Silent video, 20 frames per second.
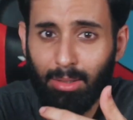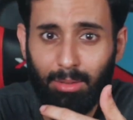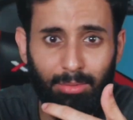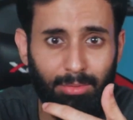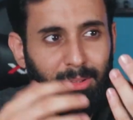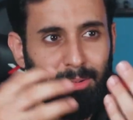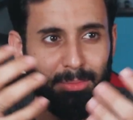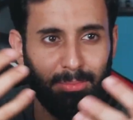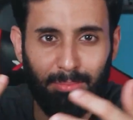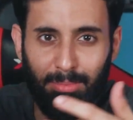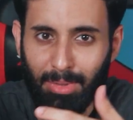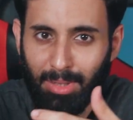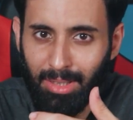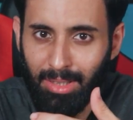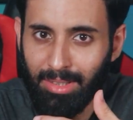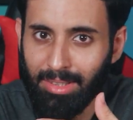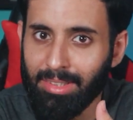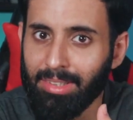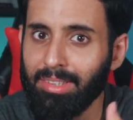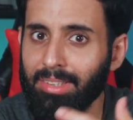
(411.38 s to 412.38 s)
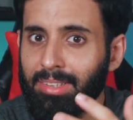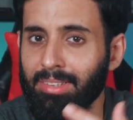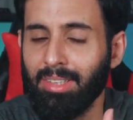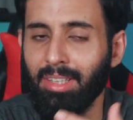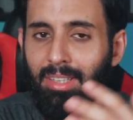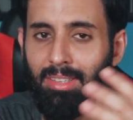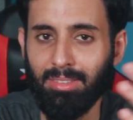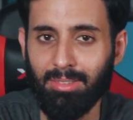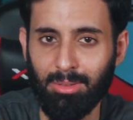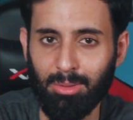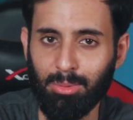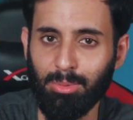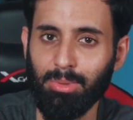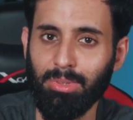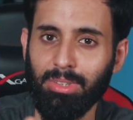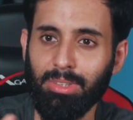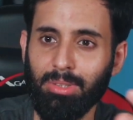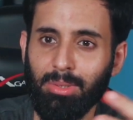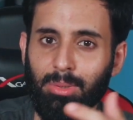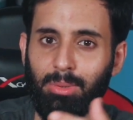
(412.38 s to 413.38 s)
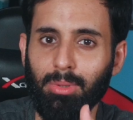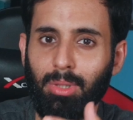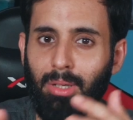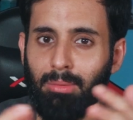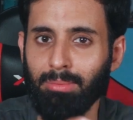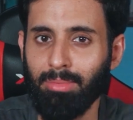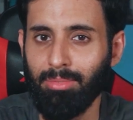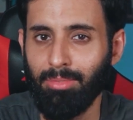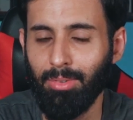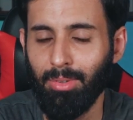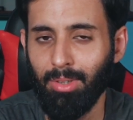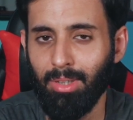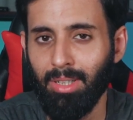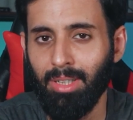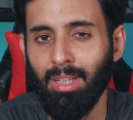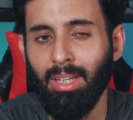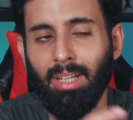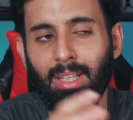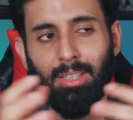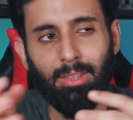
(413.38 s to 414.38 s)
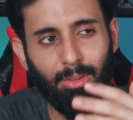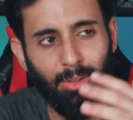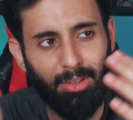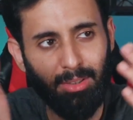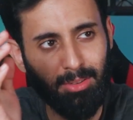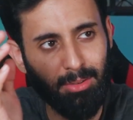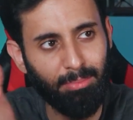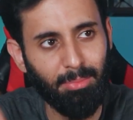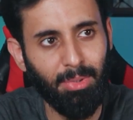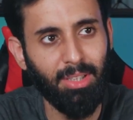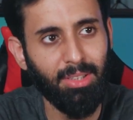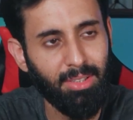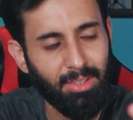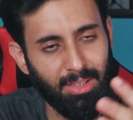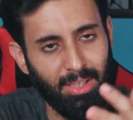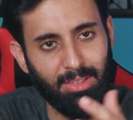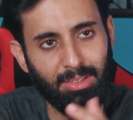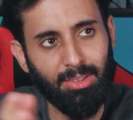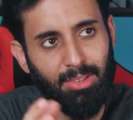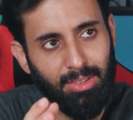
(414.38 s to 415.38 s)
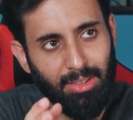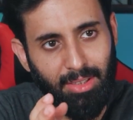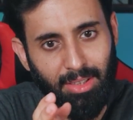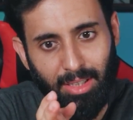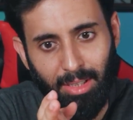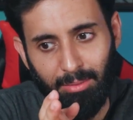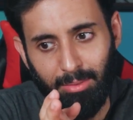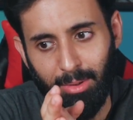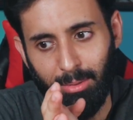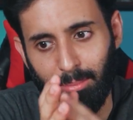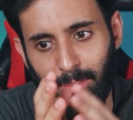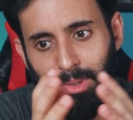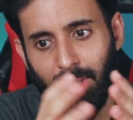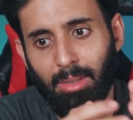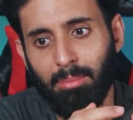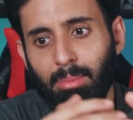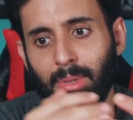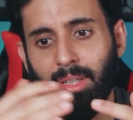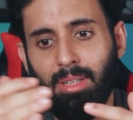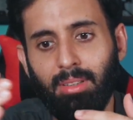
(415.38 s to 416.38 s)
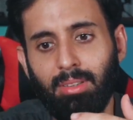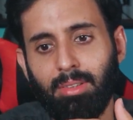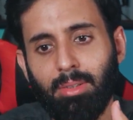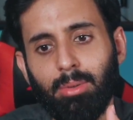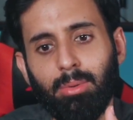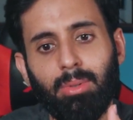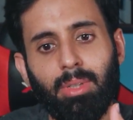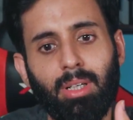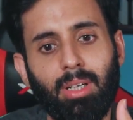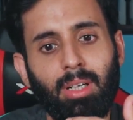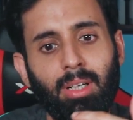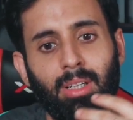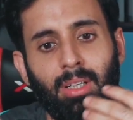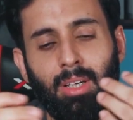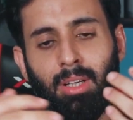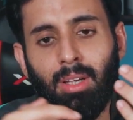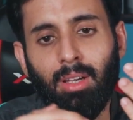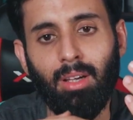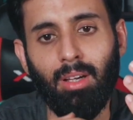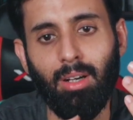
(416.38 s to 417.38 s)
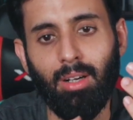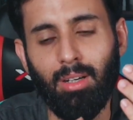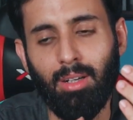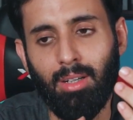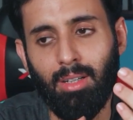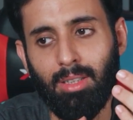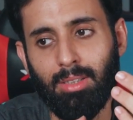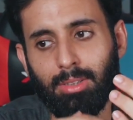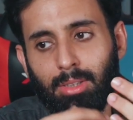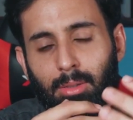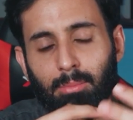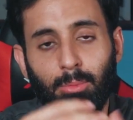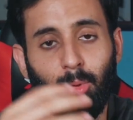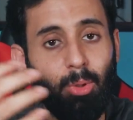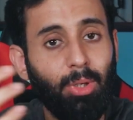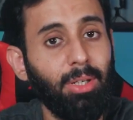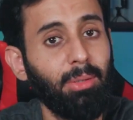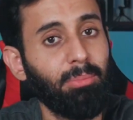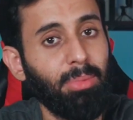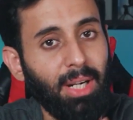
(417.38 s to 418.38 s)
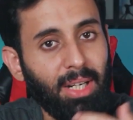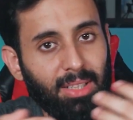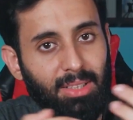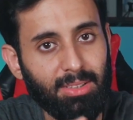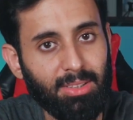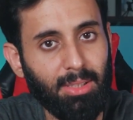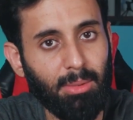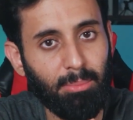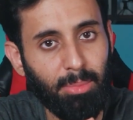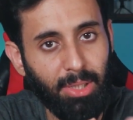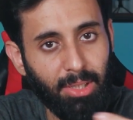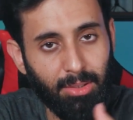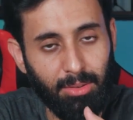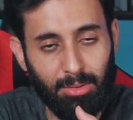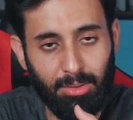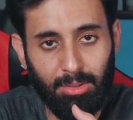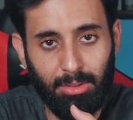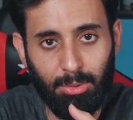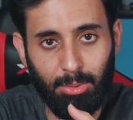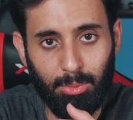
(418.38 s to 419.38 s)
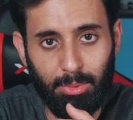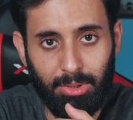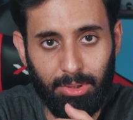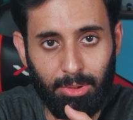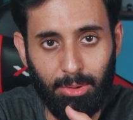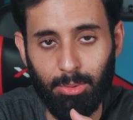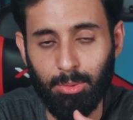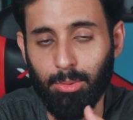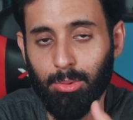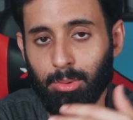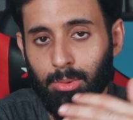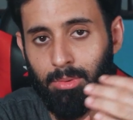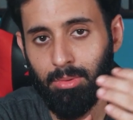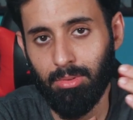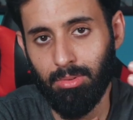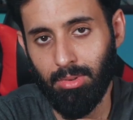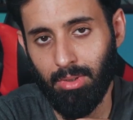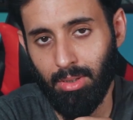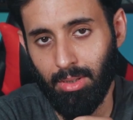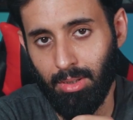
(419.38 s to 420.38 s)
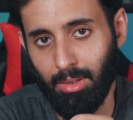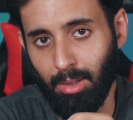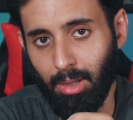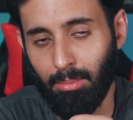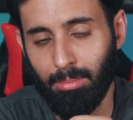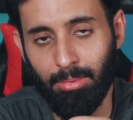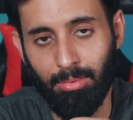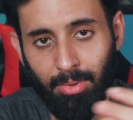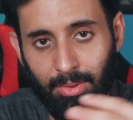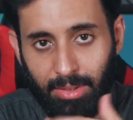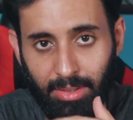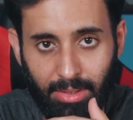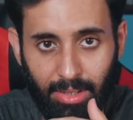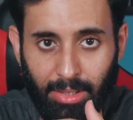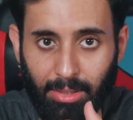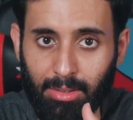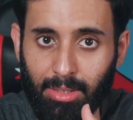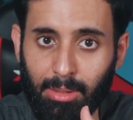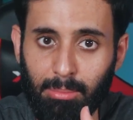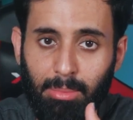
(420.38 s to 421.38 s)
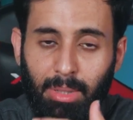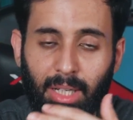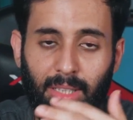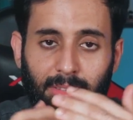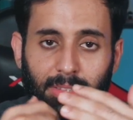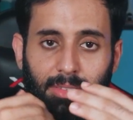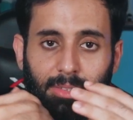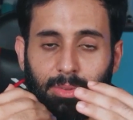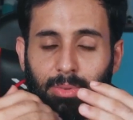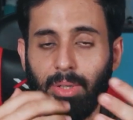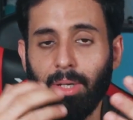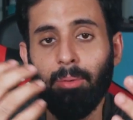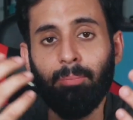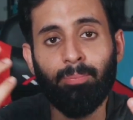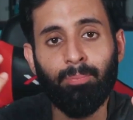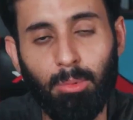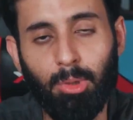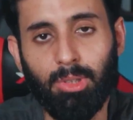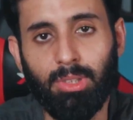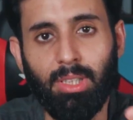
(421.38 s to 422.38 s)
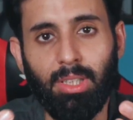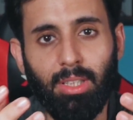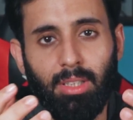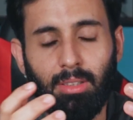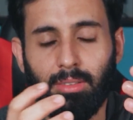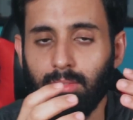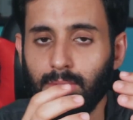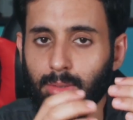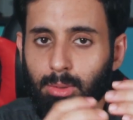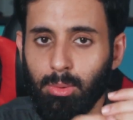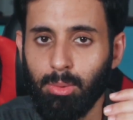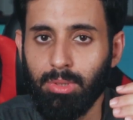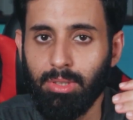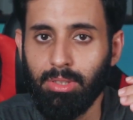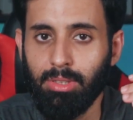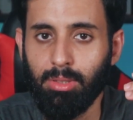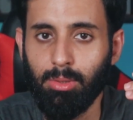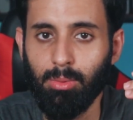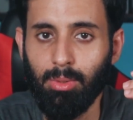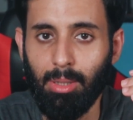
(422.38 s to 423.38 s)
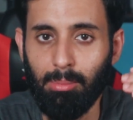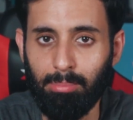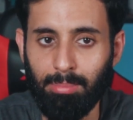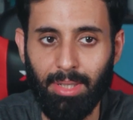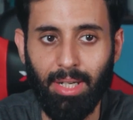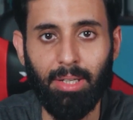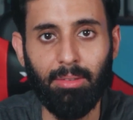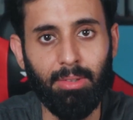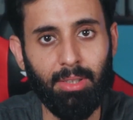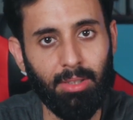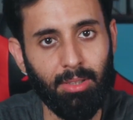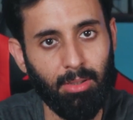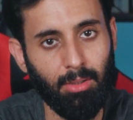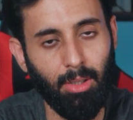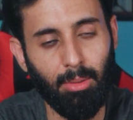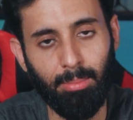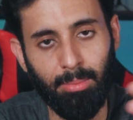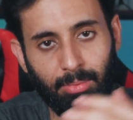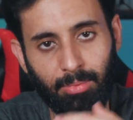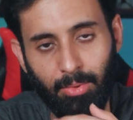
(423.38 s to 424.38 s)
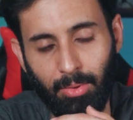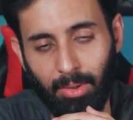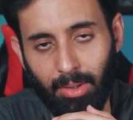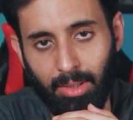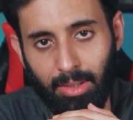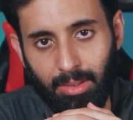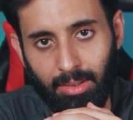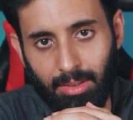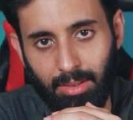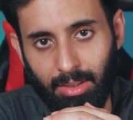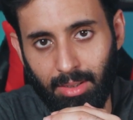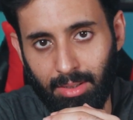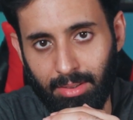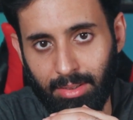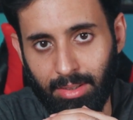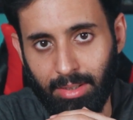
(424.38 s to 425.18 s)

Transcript: of smarter than students who opt for, not smarter, that's not the correct way to put it, but you are uh, sort of more in practice compared to the students who uh, opt for the regular batch okay mostly students who are private opt for uh,